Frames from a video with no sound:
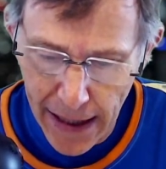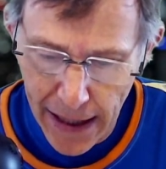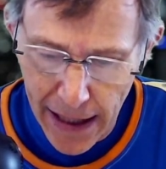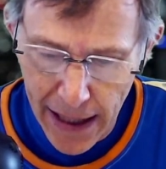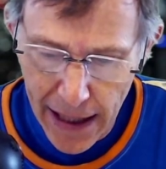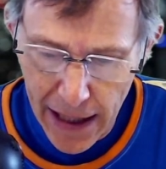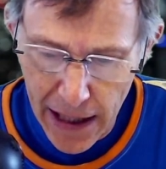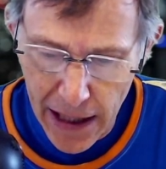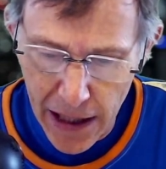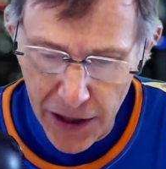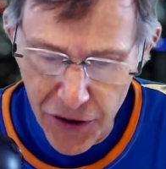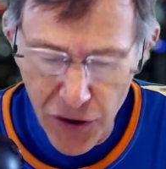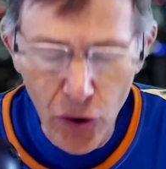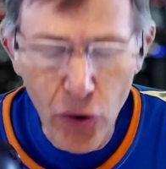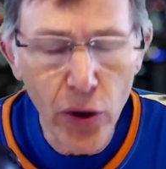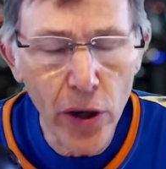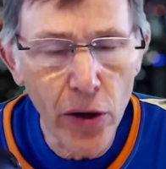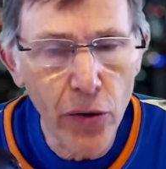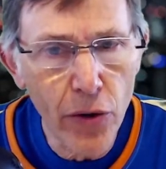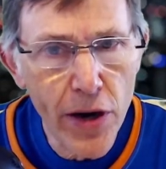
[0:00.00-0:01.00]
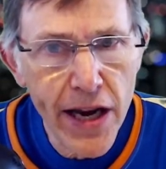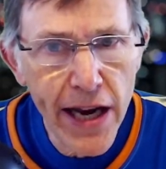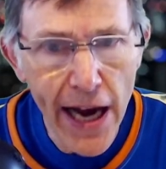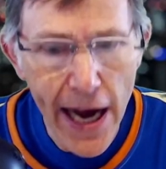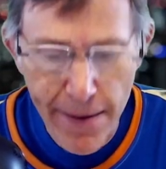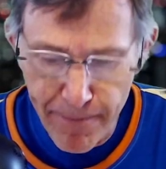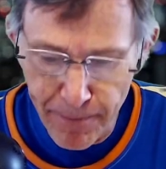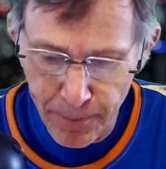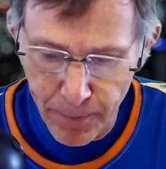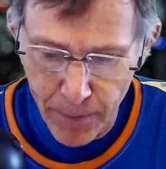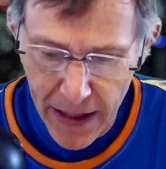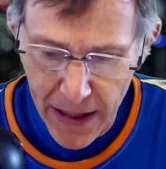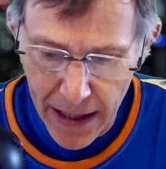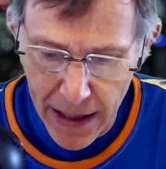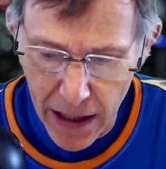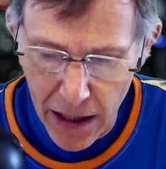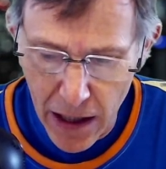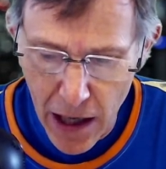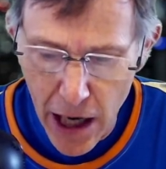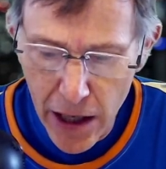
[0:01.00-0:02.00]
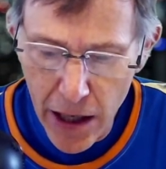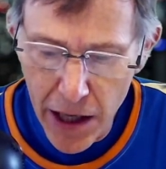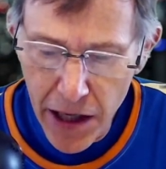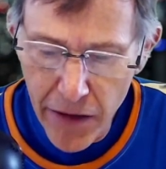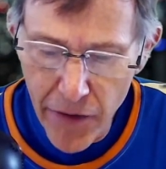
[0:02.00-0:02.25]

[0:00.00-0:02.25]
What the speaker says: So quick recap. Online